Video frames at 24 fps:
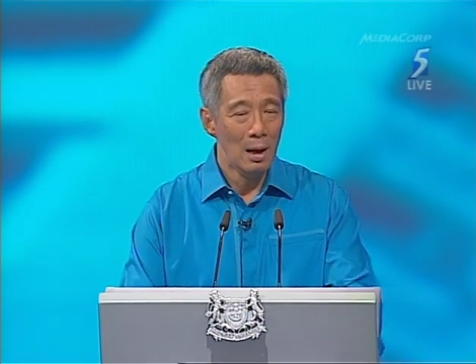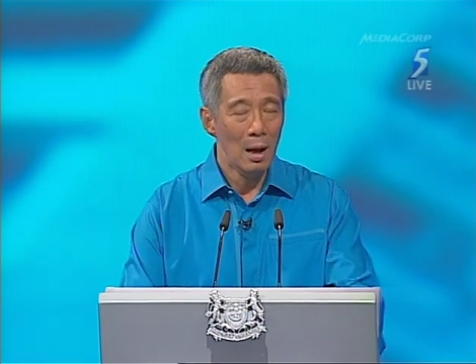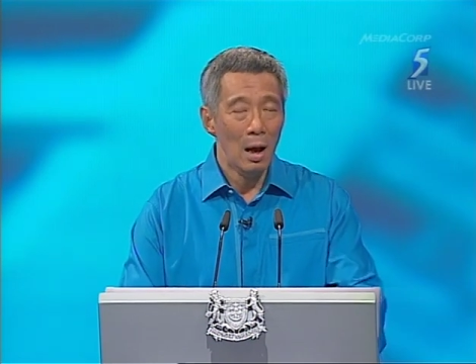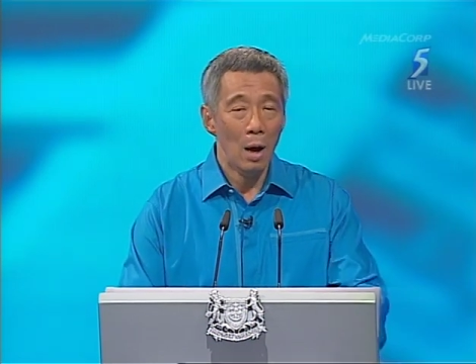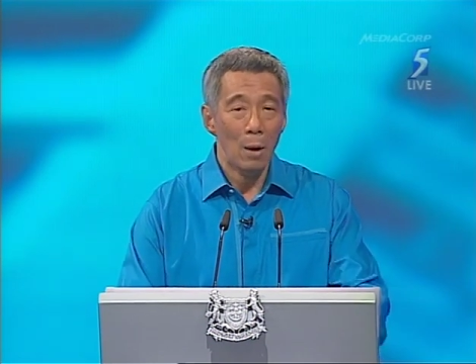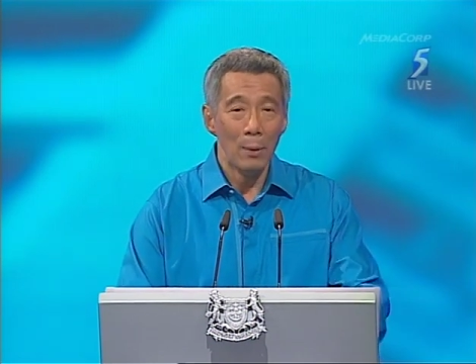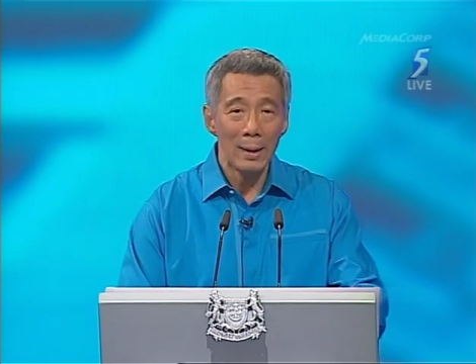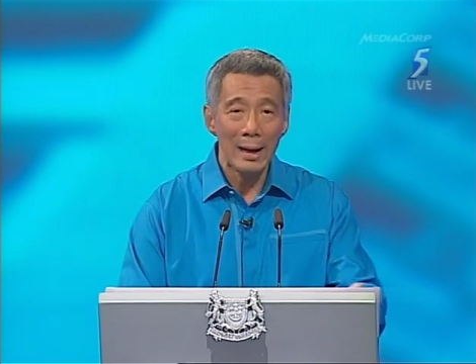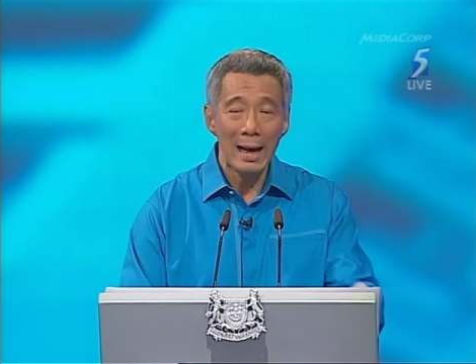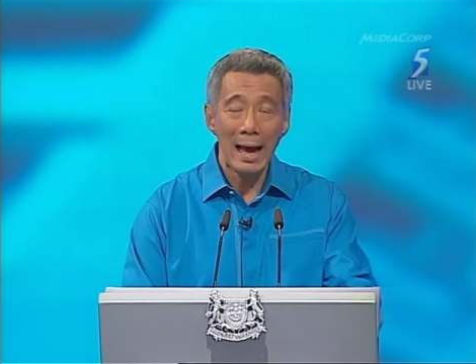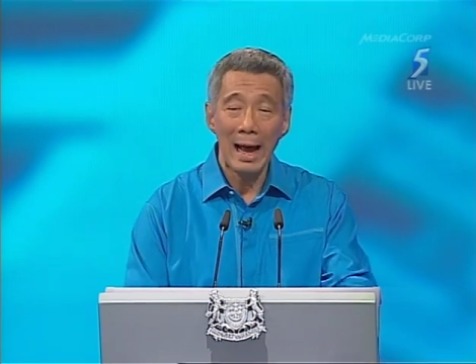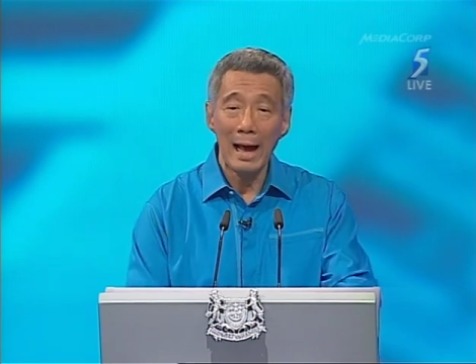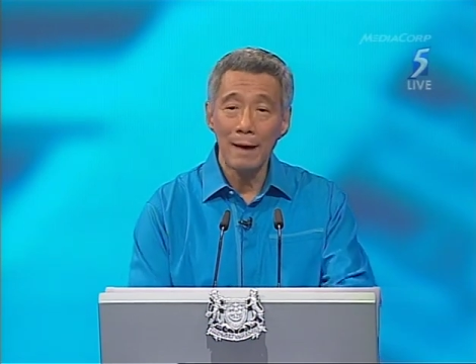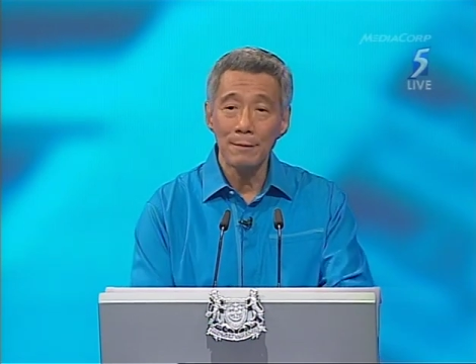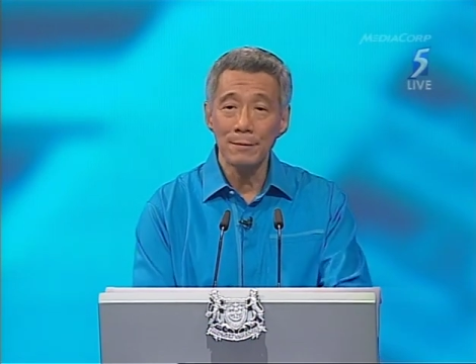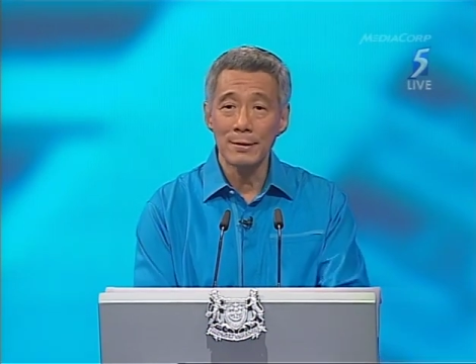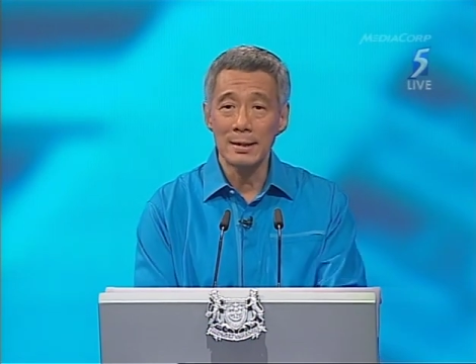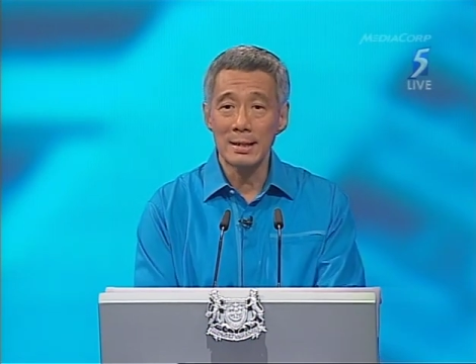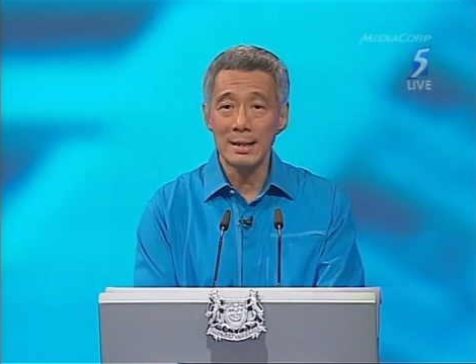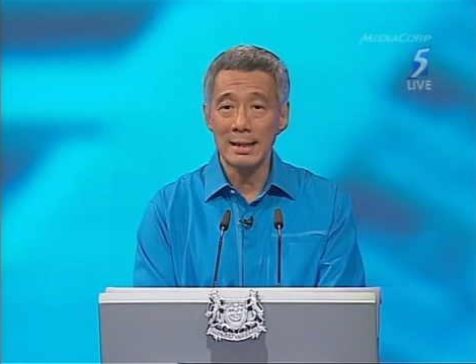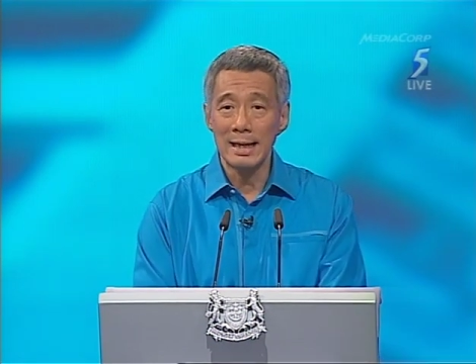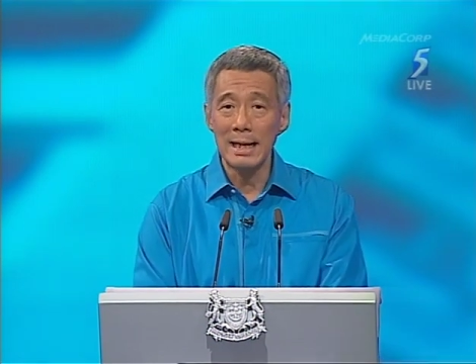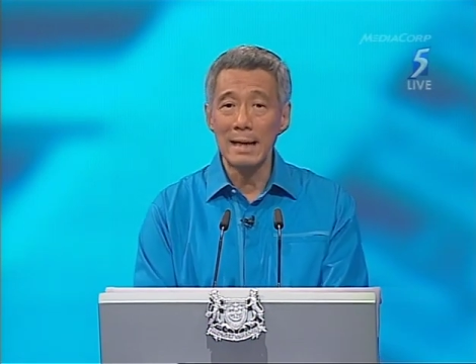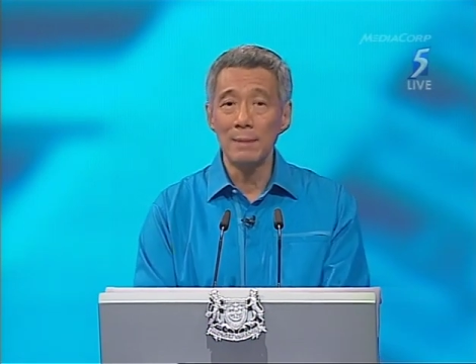We have a
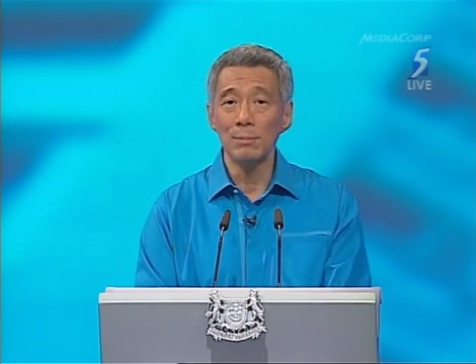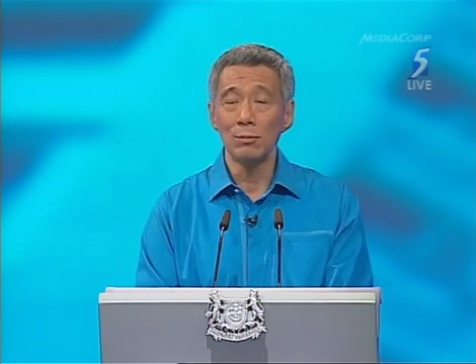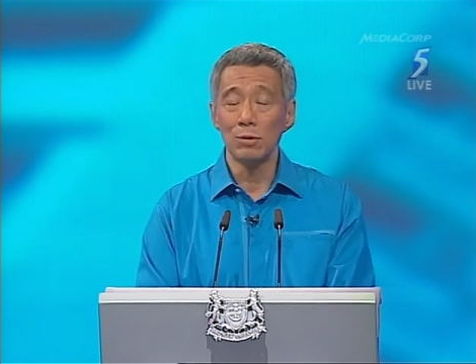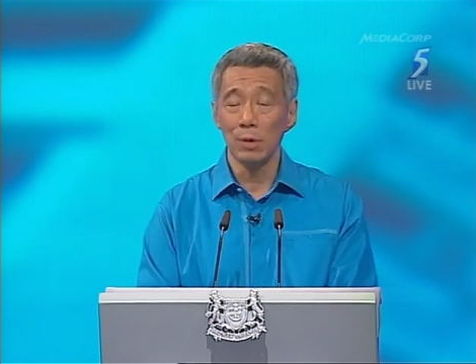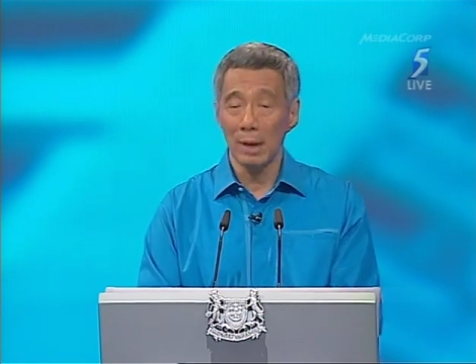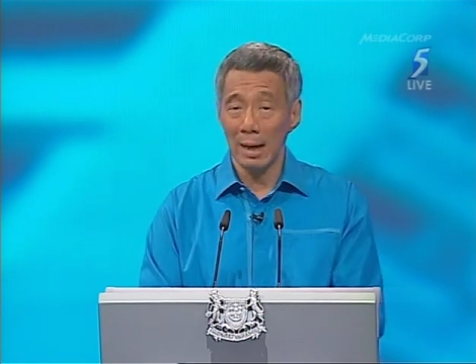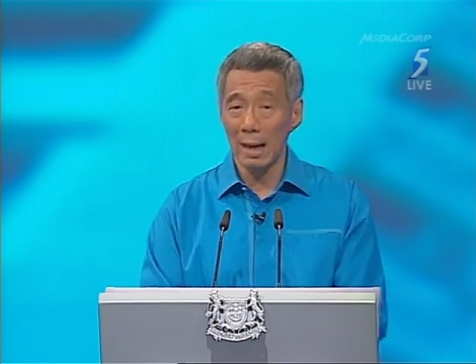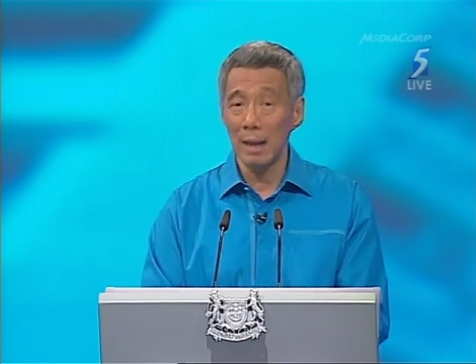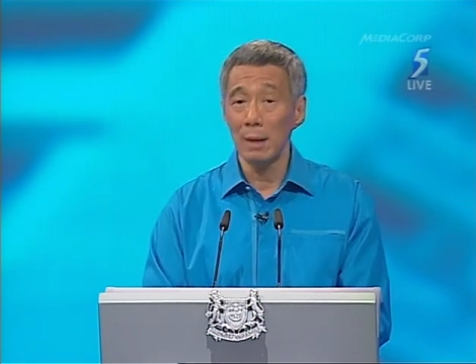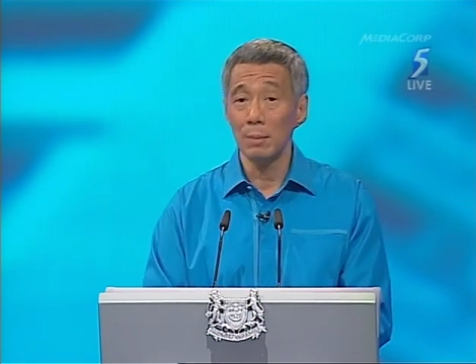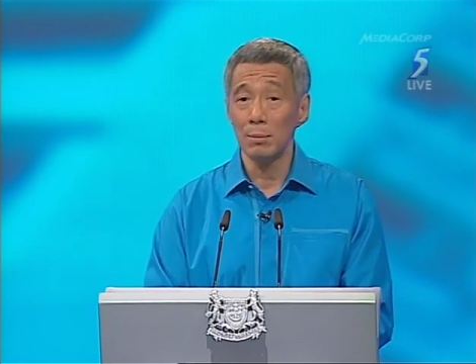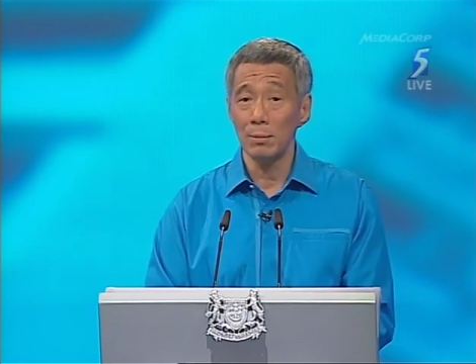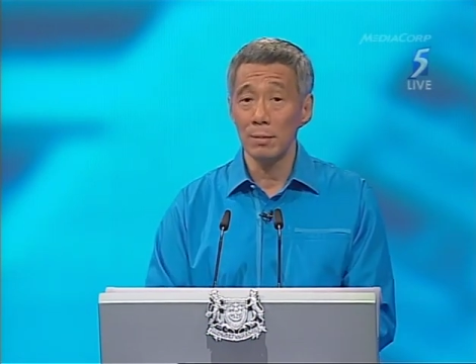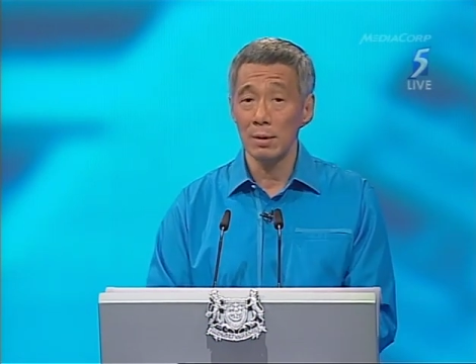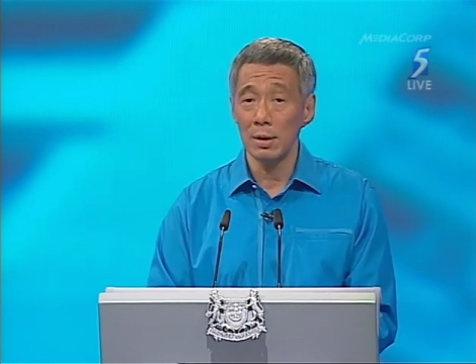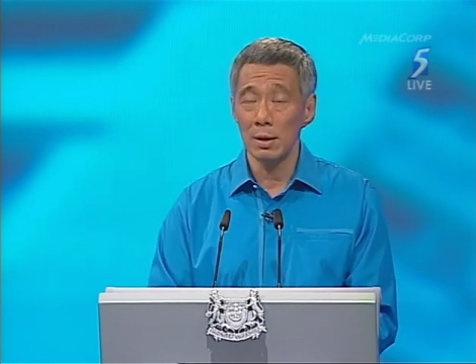scheme to help